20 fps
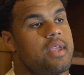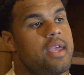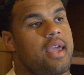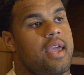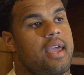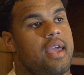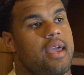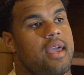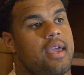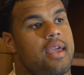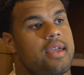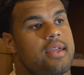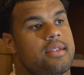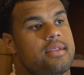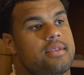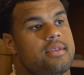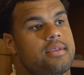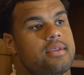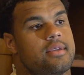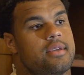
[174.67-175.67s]

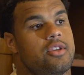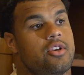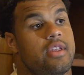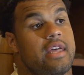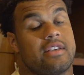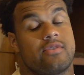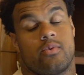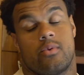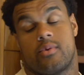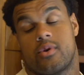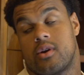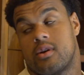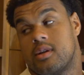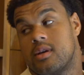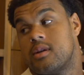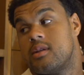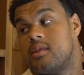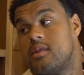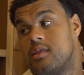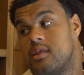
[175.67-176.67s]
and, you know, that's what we're going
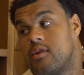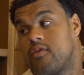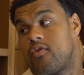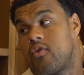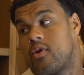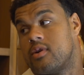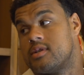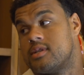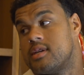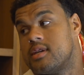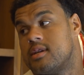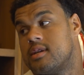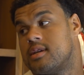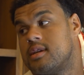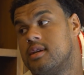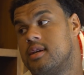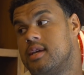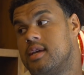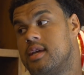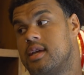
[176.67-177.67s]
to look forward to
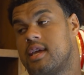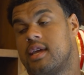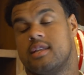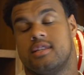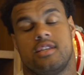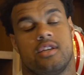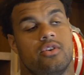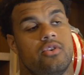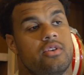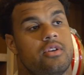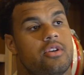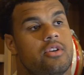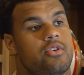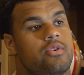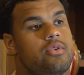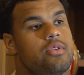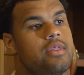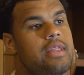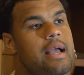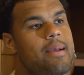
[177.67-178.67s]
continuing to
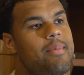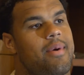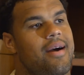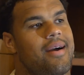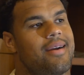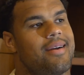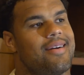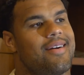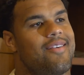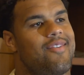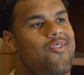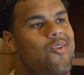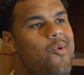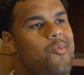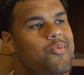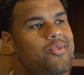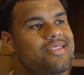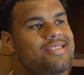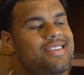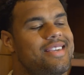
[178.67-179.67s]
do. Like my
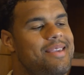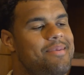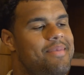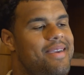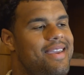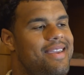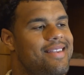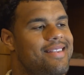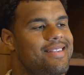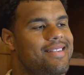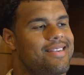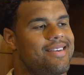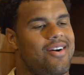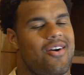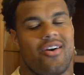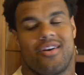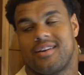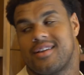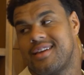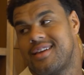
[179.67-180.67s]
former teammate,
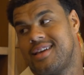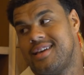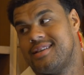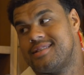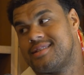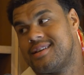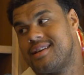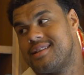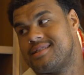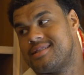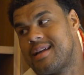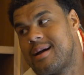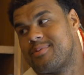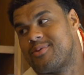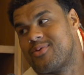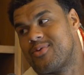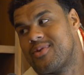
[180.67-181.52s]
Arden Key said, stop